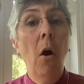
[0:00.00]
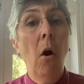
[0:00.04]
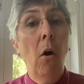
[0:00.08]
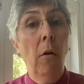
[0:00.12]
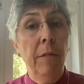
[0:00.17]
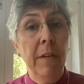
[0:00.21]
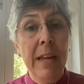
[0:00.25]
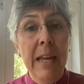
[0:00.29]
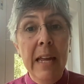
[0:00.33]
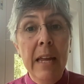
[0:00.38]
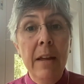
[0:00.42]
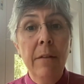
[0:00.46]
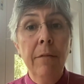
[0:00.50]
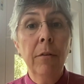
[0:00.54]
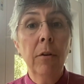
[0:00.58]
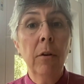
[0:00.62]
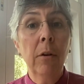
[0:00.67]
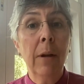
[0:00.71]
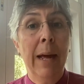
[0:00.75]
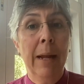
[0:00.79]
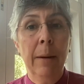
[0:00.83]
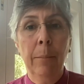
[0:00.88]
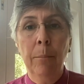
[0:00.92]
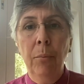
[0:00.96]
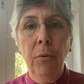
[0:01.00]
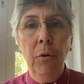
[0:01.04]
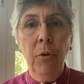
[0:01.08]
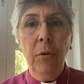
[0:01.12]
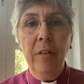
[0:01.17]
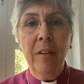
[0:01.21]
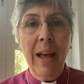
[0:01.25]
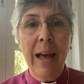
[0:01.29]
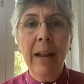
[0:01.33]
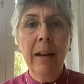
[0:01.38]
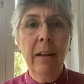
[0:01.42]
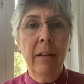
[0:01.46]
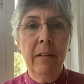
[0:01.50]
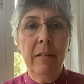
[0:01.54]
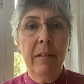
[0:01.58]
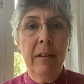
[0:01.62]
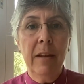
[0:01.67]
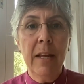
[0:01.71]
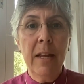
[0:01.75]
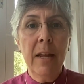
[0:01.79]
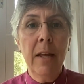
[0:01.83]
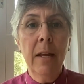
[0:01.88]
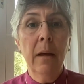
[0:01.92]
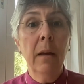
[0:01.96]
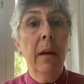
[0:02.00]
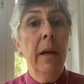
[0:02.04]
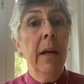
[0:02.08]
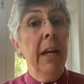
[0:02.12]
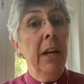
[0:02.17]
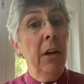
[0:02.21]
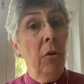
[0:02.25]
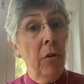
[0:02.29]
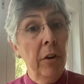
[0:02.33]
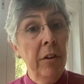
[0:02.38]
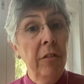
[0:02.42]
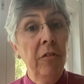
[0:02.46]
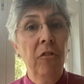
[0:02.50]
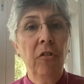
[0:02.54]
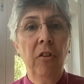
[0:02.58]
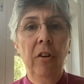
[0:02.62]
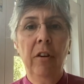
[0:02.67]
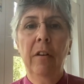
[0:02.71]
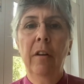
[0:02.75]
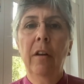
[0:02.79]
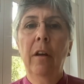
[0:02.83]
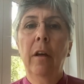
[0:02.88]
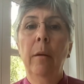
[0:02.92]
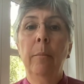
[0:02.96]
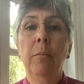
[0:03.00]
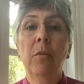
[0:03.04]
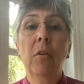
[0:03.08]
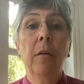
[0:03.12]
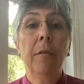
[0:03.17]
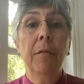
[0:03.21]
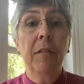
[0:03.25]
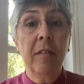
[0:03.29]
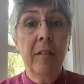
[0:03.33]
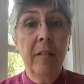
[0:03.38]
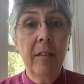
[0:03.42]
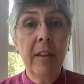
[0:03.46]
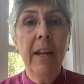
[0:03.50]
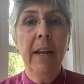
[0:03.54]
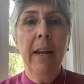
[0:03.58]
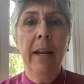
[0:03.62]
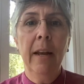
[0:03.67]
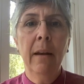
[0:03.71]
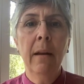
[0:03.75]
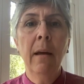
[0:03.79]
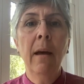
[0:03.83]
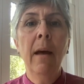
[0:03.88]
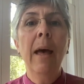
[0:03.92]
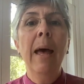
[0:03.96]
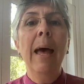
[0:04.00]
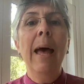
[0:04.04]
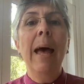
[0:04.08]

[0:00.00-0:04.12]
of evil and brutality, in Christian terms, of sin,